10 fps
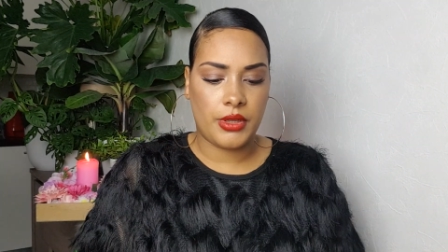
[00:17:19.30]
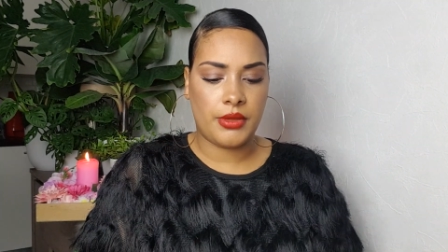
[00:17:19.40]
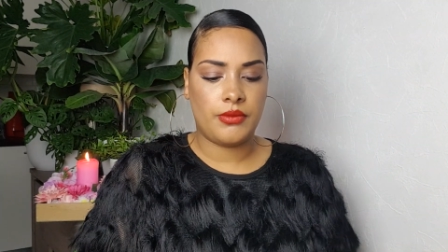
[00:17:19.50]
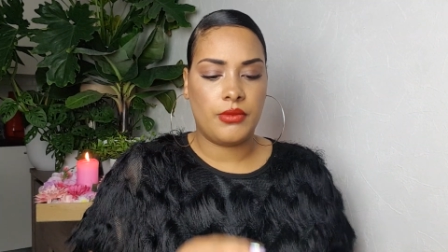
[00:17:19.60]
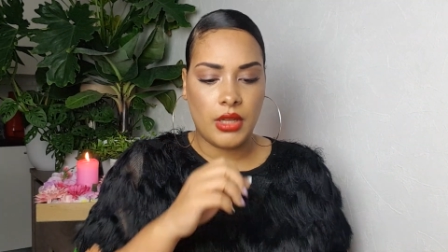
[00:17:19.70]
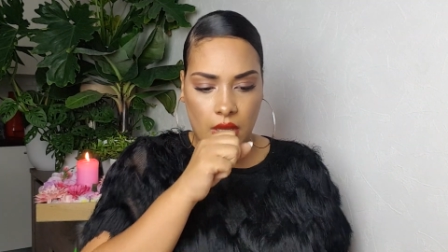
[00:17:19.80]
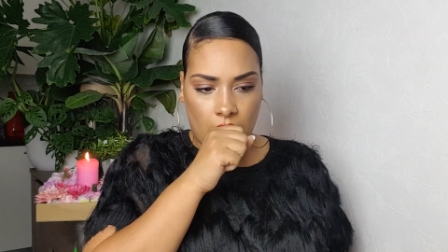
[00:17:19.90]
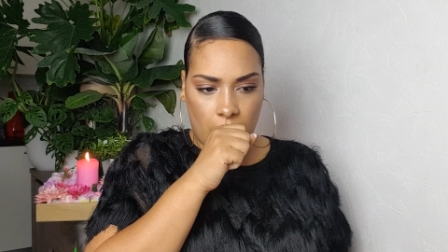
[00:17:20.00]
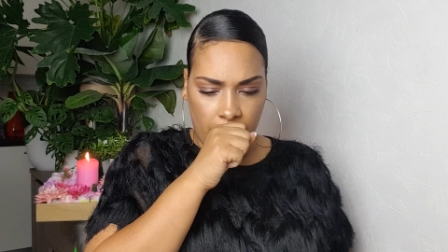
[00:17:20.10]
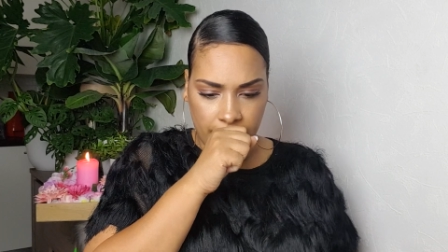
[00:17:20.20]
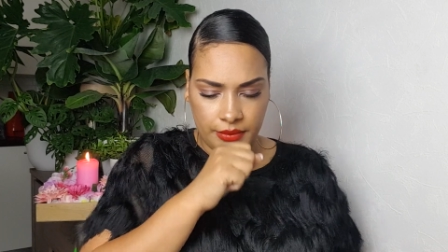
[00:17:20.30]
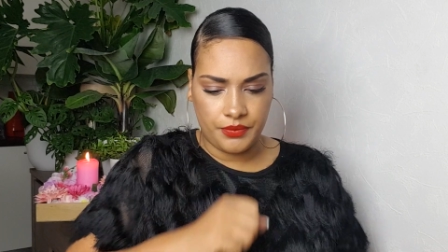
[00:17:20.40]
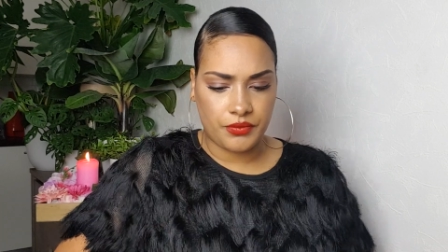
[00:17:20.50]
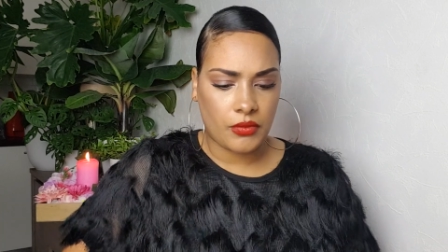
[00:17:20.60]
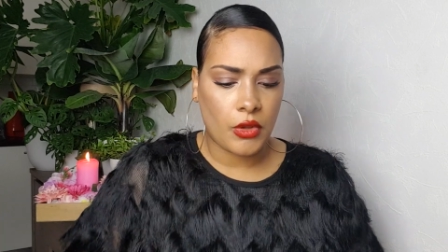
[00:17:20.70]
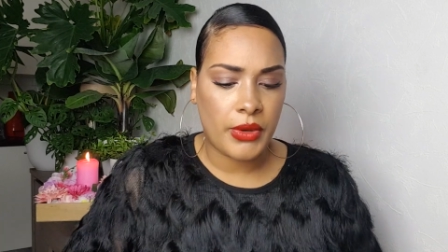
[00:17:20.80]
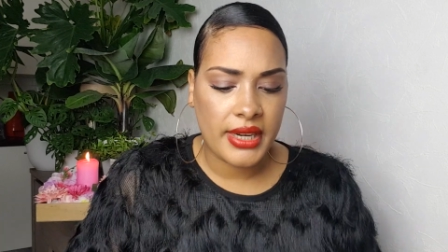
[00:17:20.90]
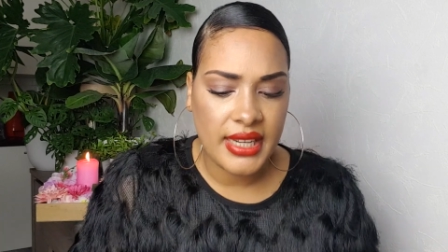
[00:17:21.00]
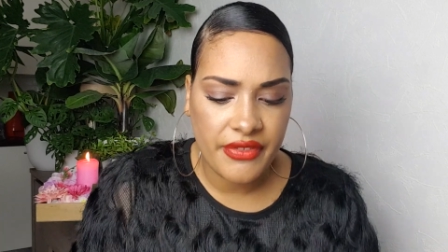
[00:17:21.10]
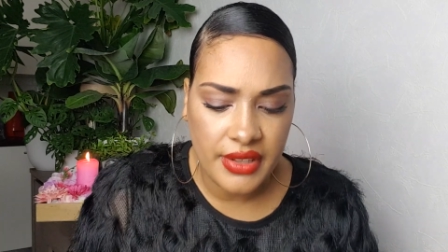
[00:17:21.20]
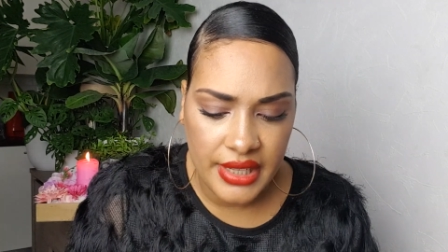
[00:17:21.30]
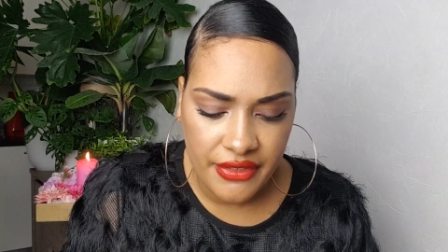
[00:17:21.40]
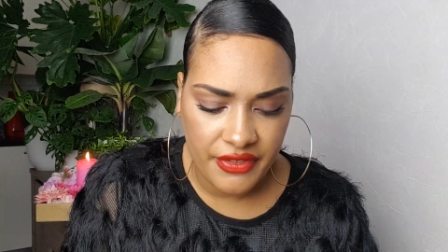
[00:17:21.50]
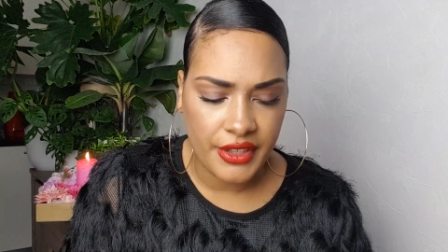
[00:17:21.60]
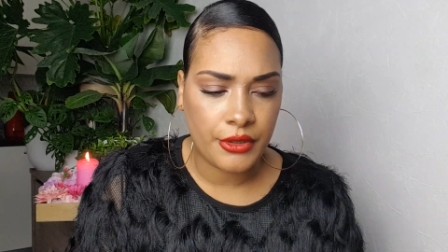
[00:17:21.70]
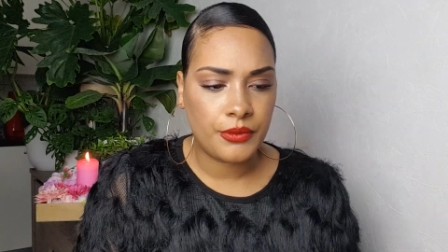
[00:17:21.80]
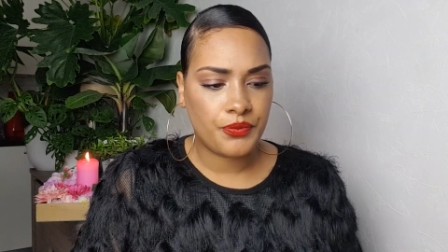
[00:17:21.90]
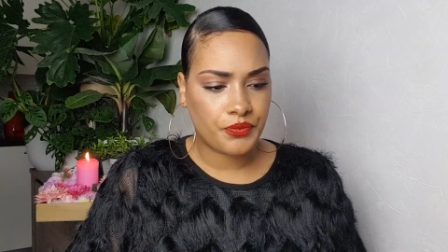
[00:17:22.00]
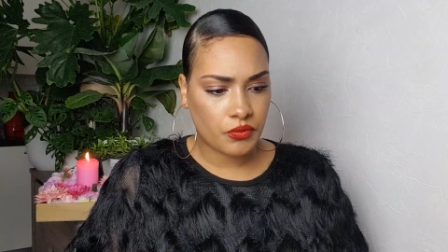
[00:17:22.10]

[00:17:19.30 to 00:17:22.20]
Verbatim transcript: what I definitely feel